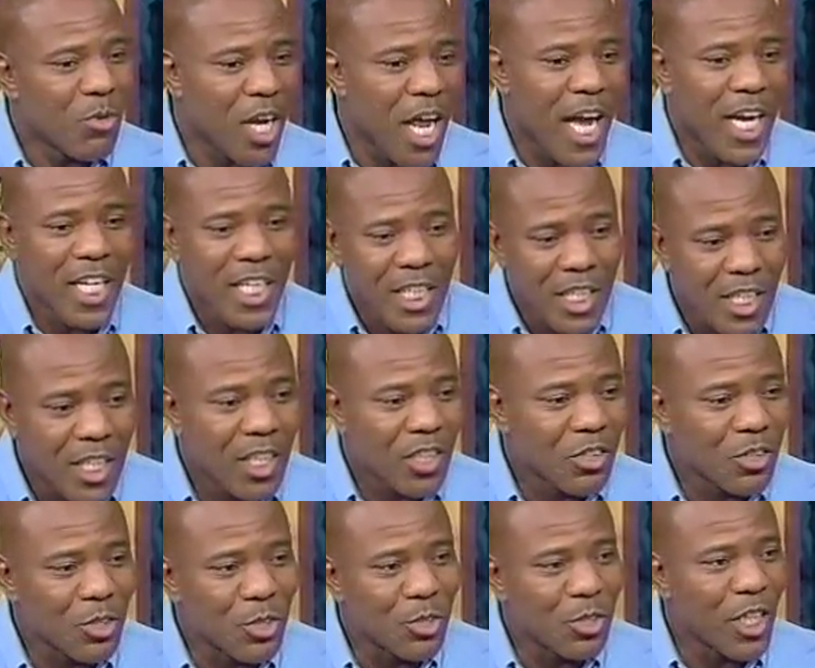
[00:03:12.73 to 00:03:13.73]
When I can
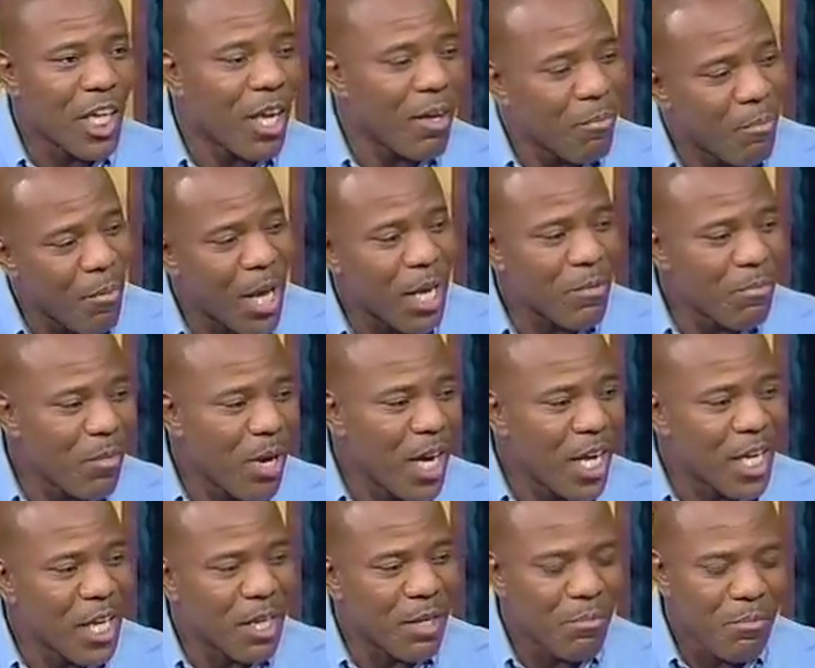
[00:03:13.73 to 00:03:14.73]
hustle and make
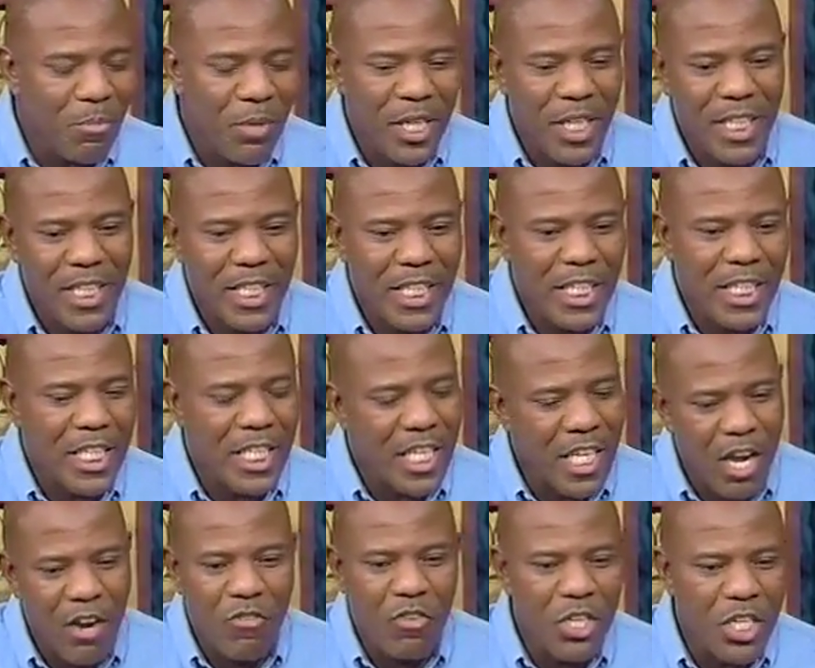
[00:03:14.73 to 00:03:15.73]
money? But
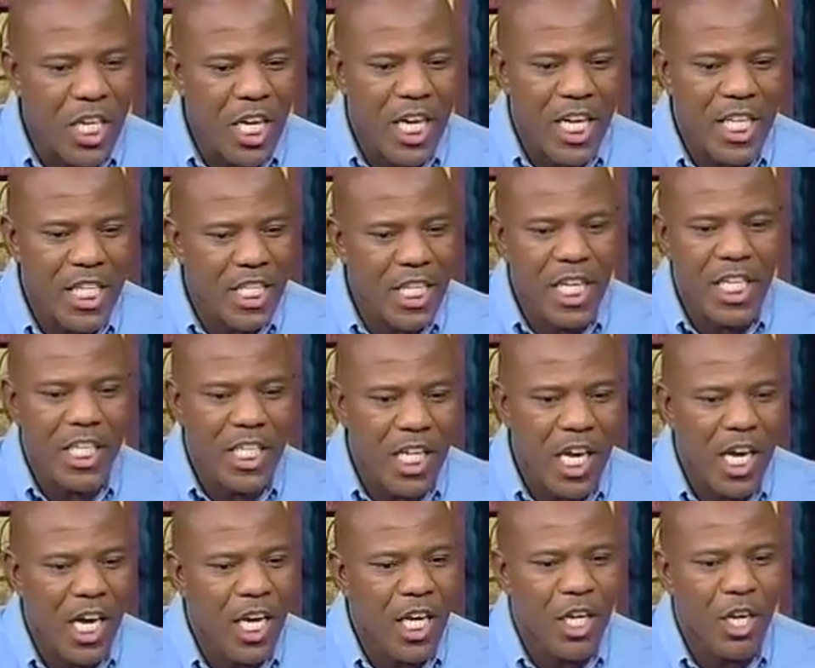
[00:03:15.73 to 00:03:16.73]
it didn't
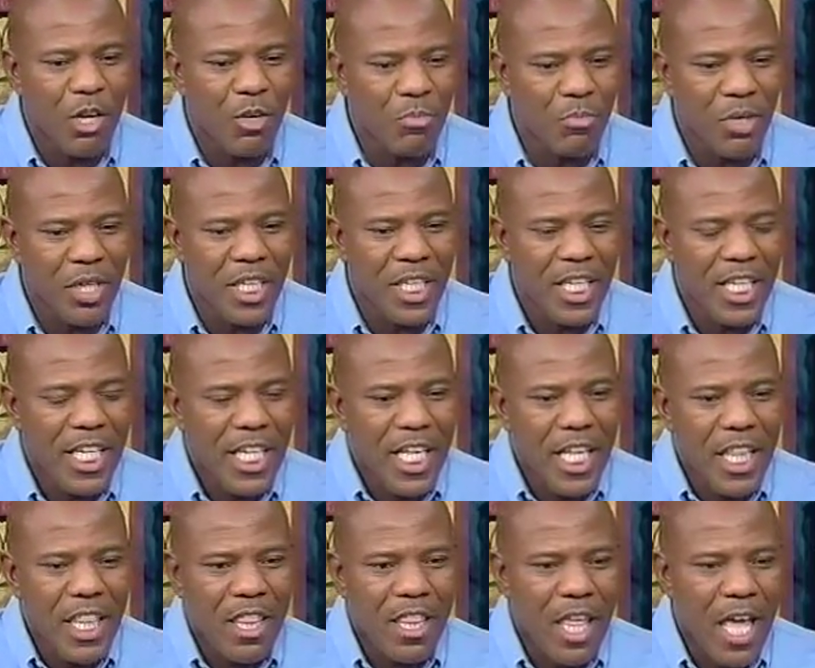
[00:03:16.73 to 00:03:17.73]
dawn on me,
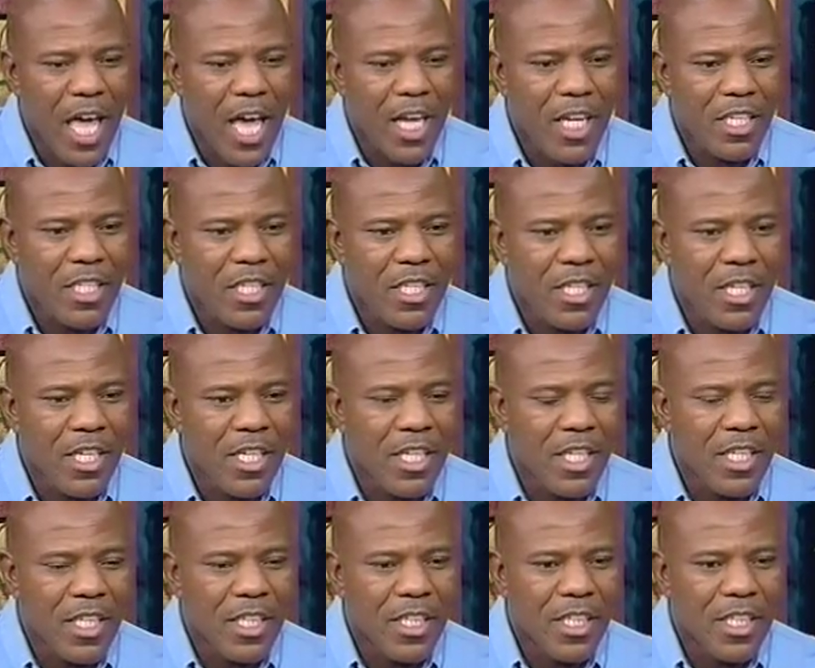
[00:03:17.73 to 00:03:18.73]
mm-hmm.
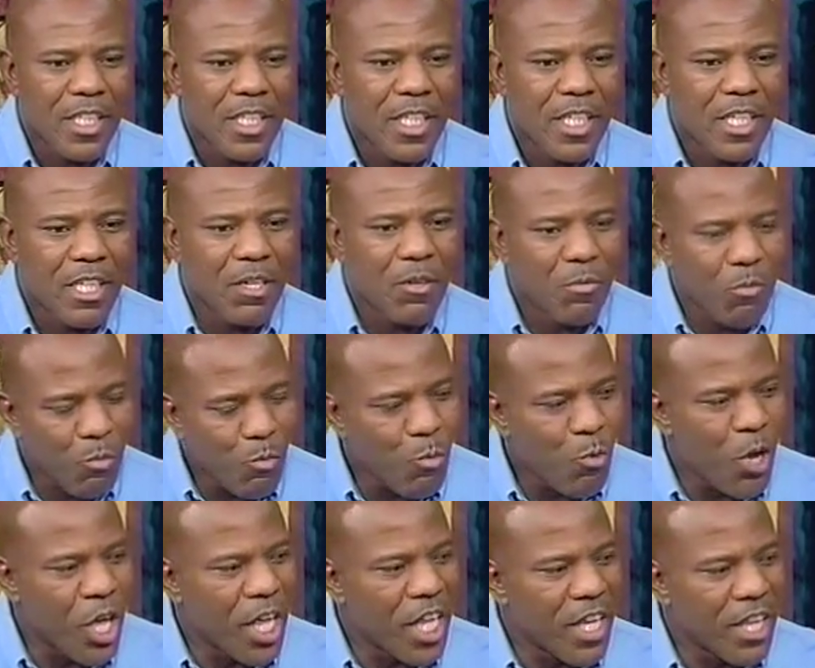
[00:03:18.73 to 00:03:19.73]
that
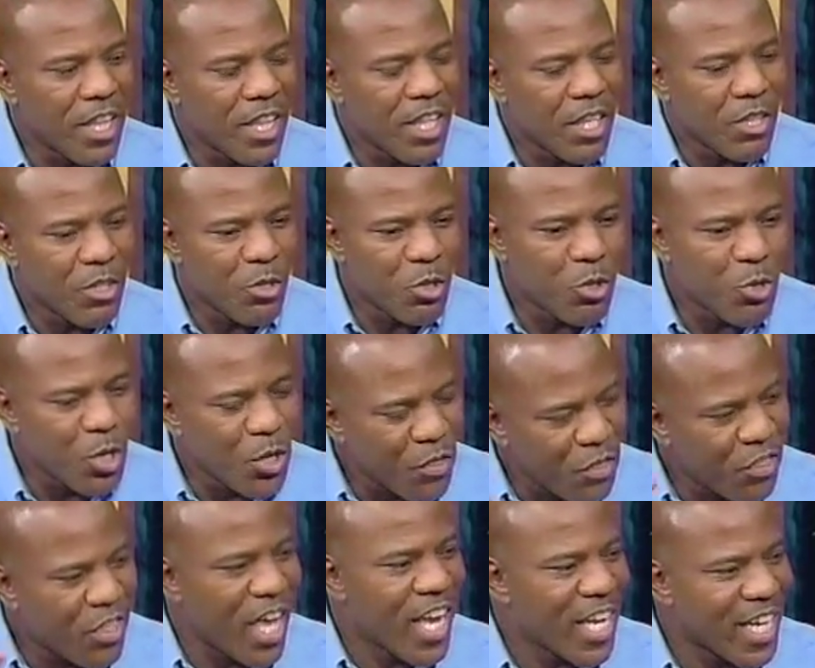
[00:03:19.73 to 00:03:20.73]
when you are
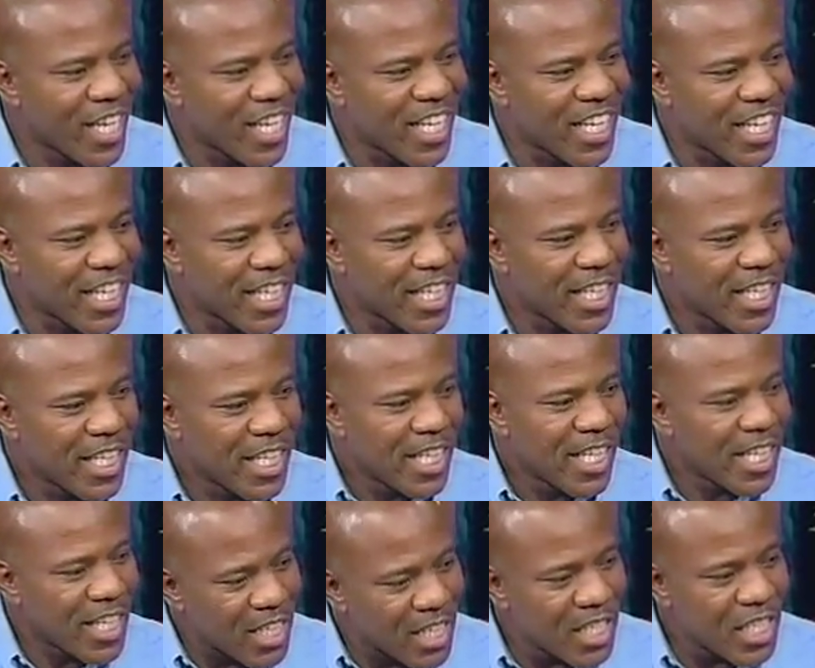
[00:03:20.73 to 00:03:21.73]
thinking,
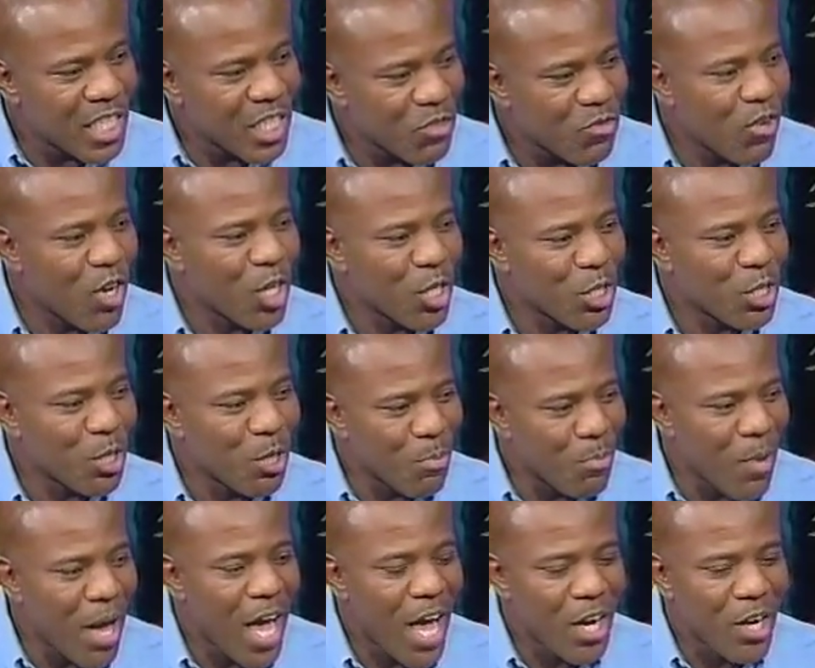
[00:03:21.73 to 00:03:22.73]
mm-hmm. in a dysfunctional
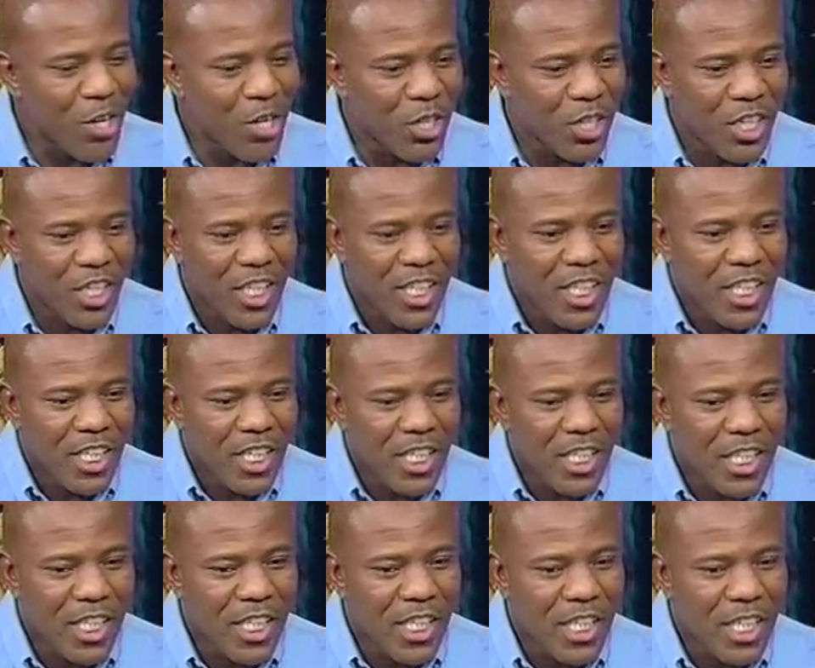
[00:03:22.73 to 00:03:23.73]
manner,
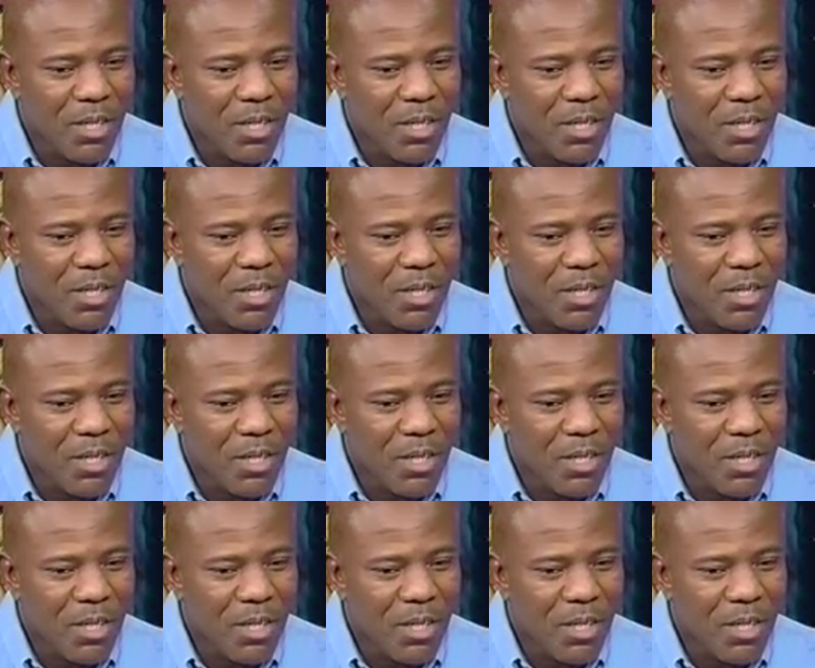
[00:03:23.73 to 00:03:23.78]
yeah.